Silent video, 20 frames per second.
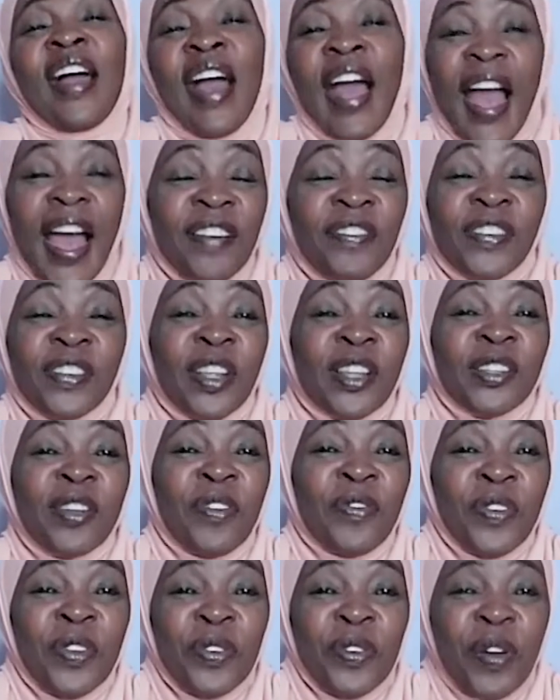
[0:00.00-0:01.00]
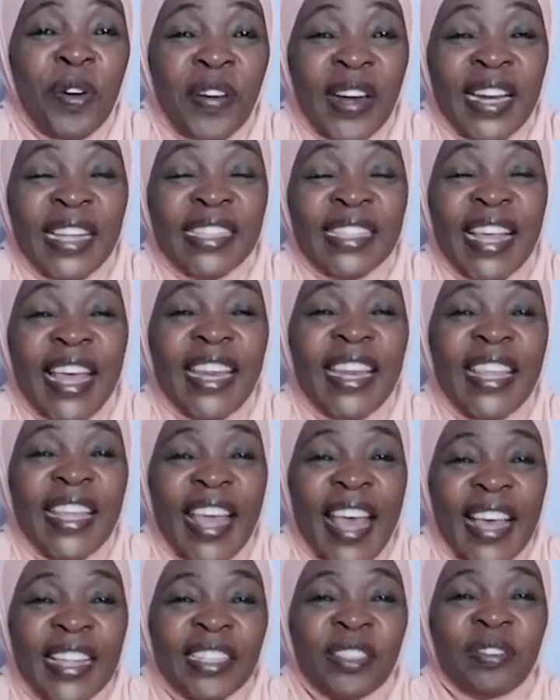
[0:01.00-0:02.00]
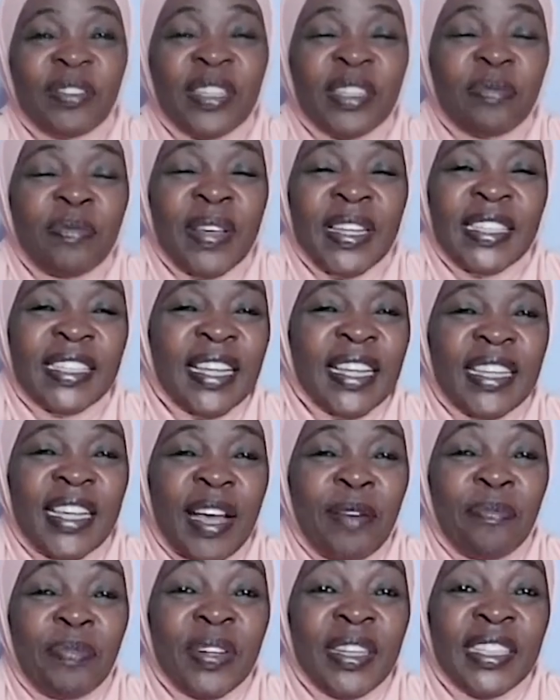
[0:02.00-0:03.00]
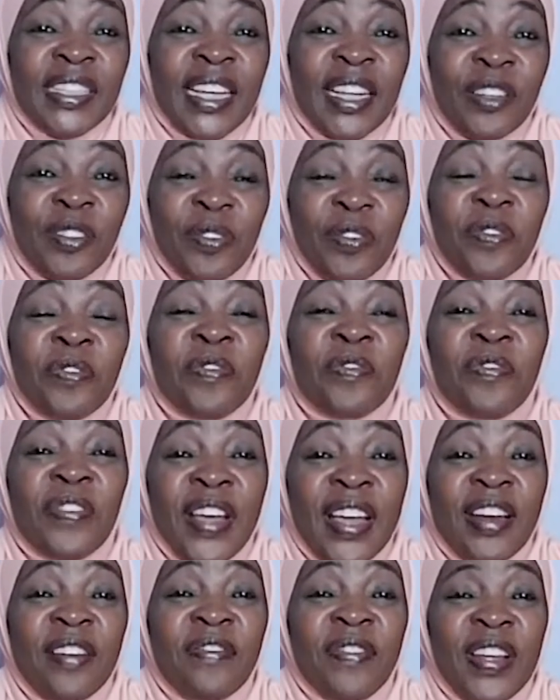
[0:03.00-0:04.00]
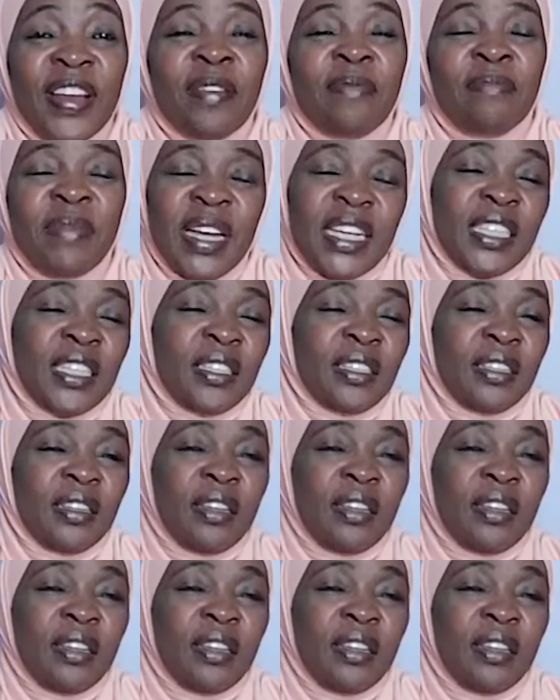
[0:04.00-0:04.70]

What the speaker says: And for those of you who already said yes to this message, I appreciate you very, very much.